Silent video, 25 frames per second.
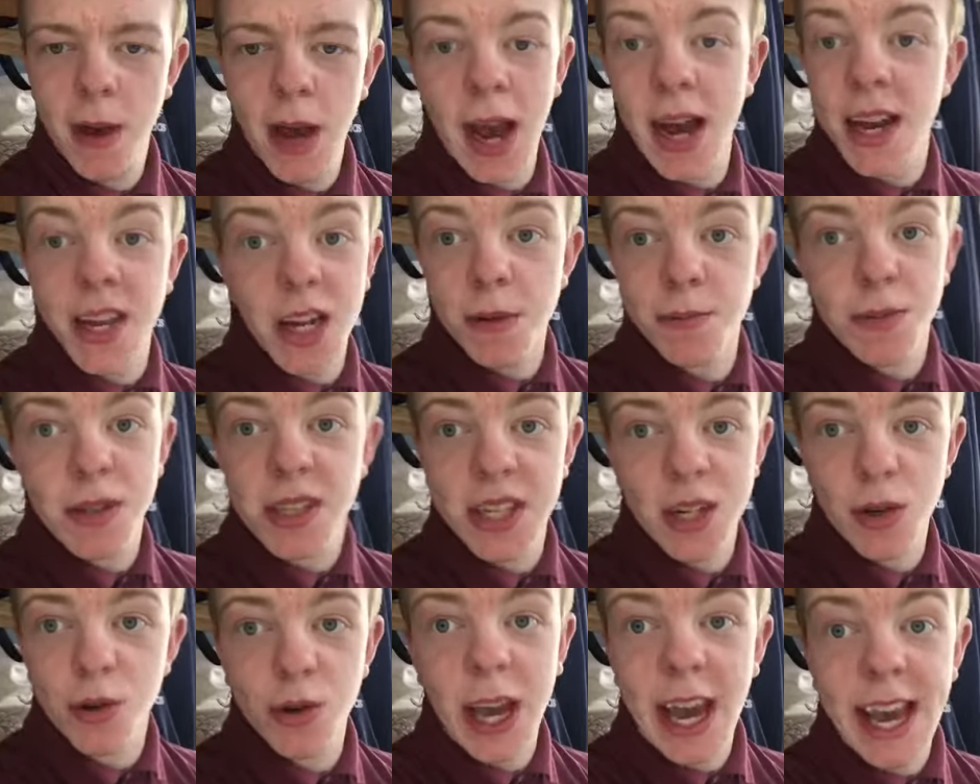and I'm
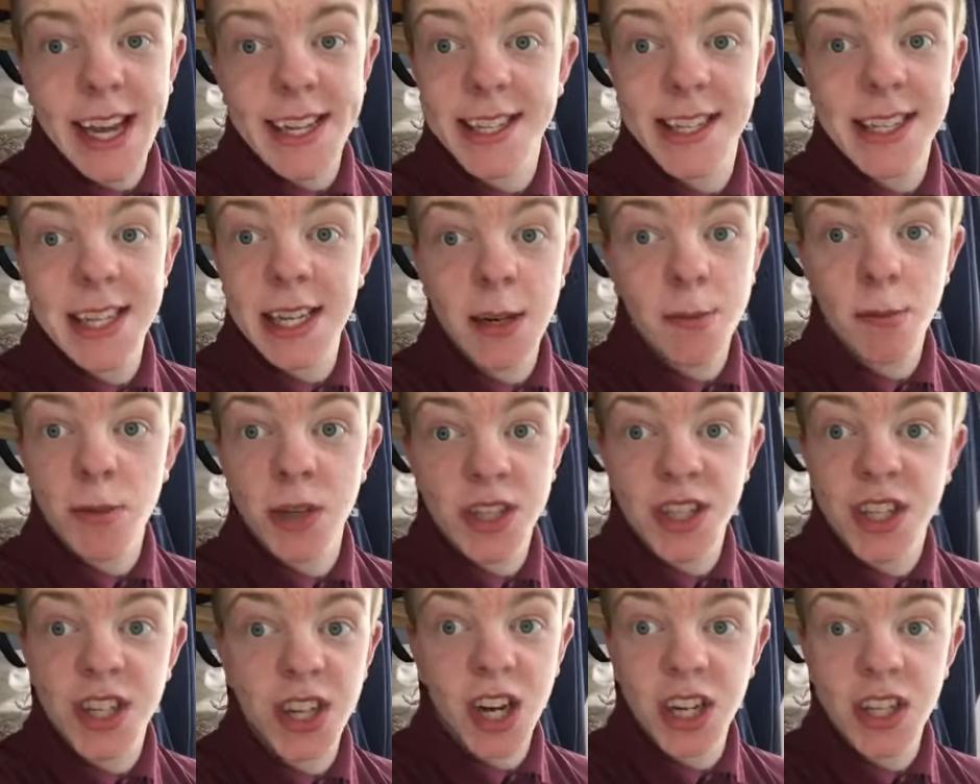still getting
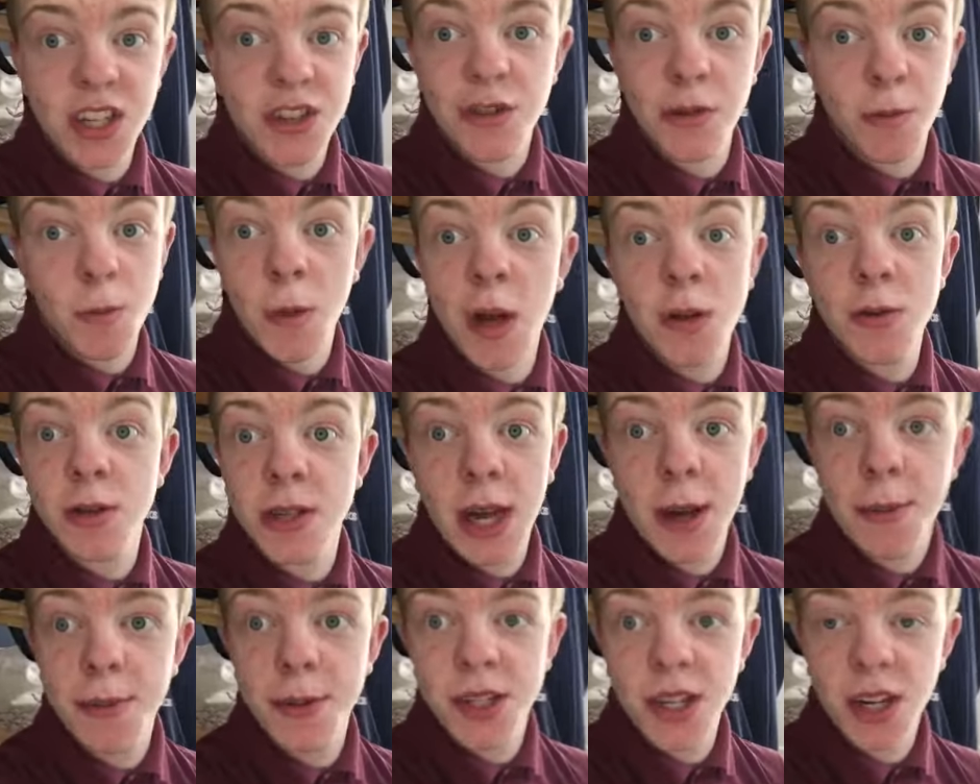sleepless nights from
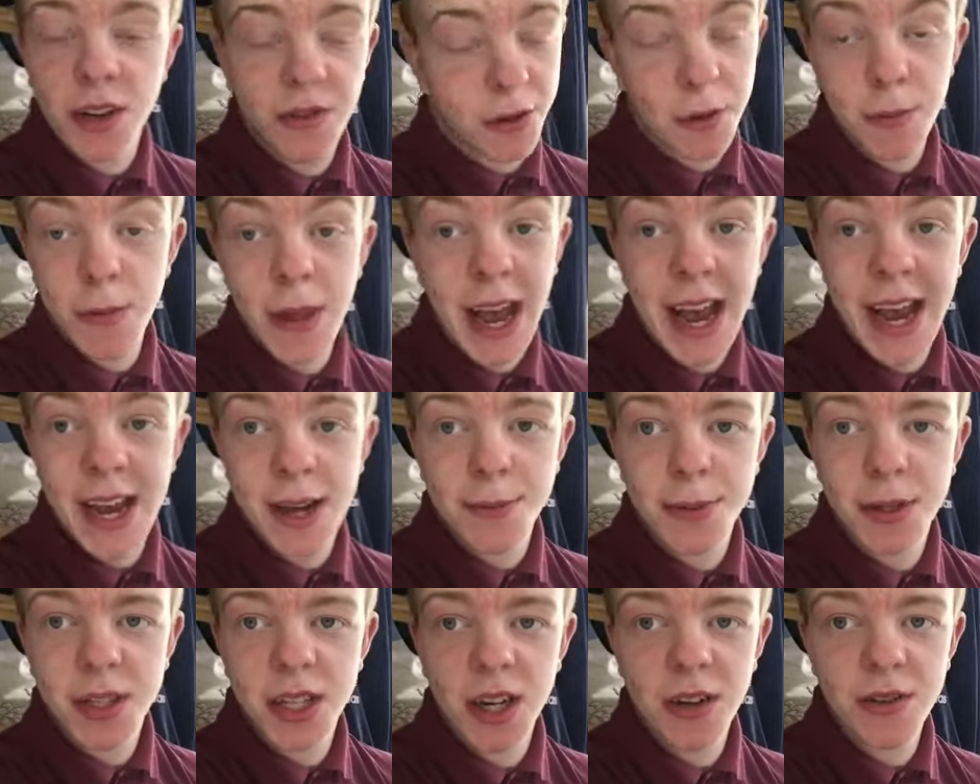that
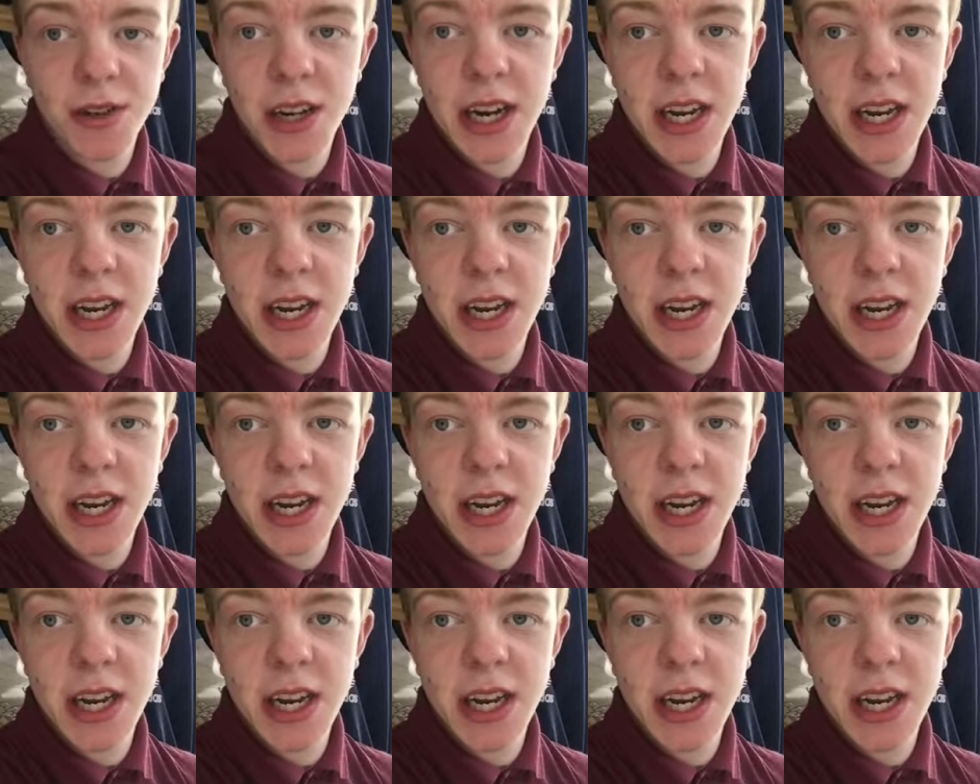episode